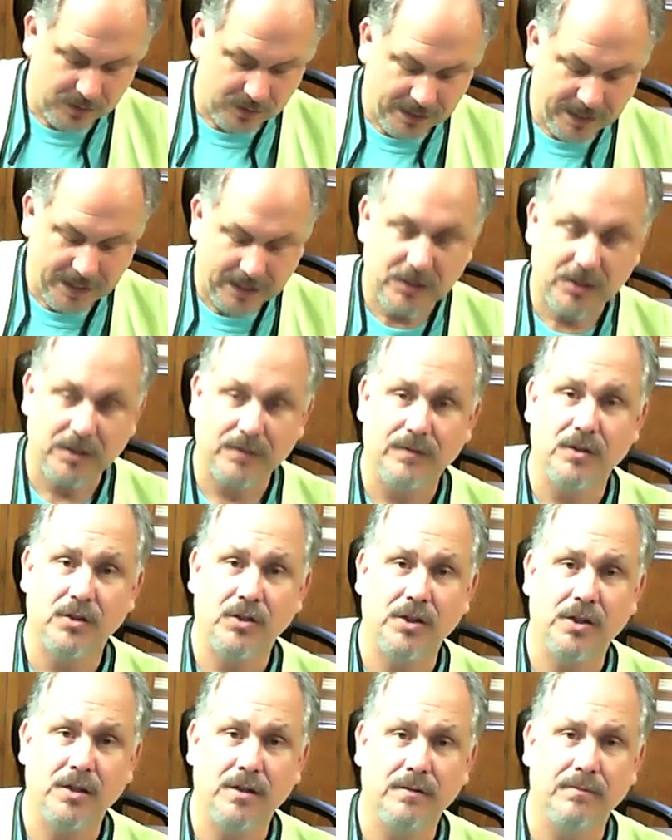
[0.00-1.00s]
to the edge of the
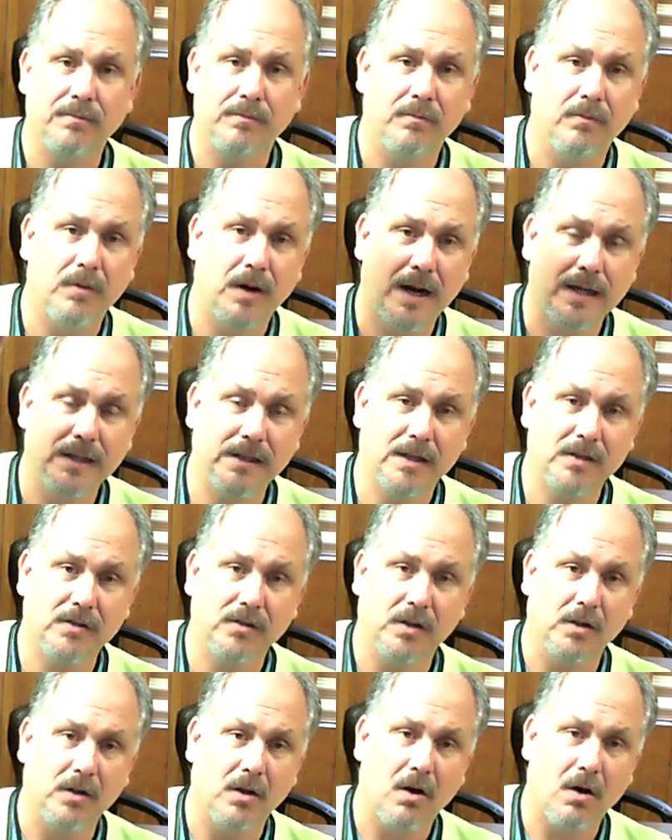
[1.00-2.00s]
jib, right?
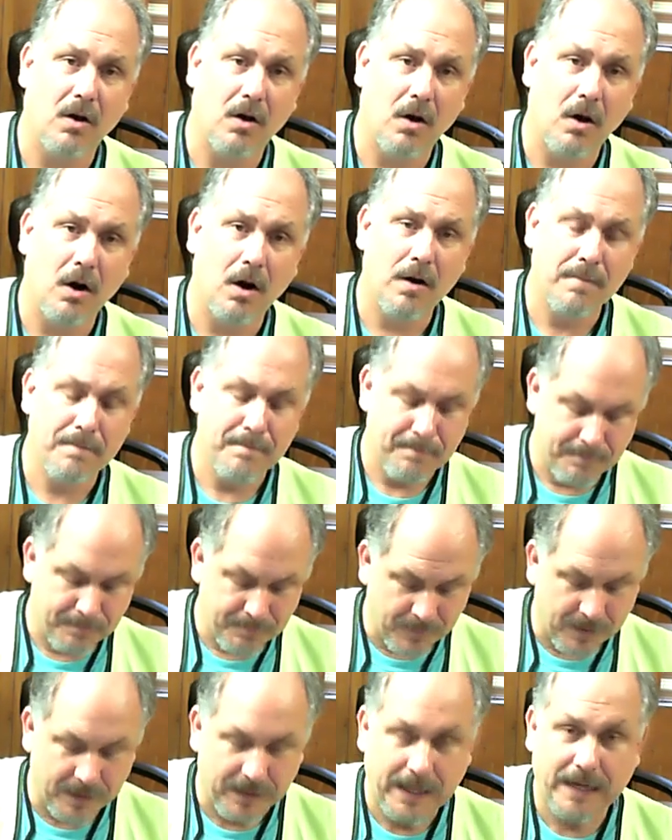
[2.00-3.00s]
That's the long arm,
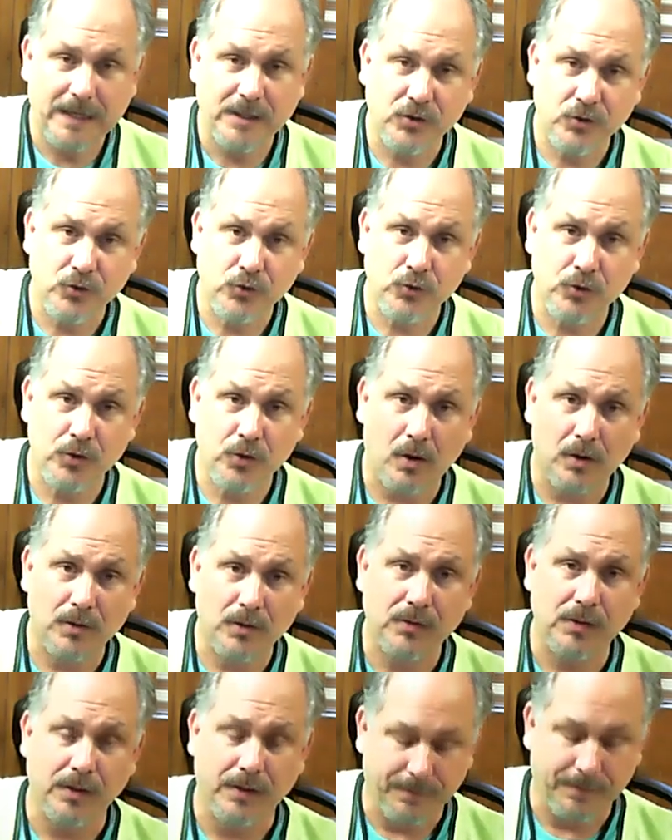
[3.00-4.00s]
and that is true
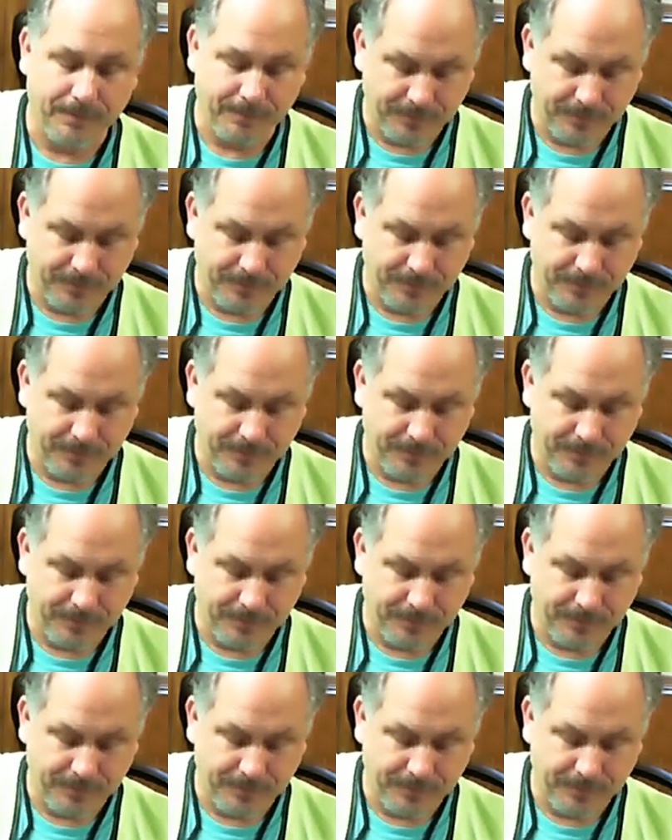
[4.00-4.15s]
also.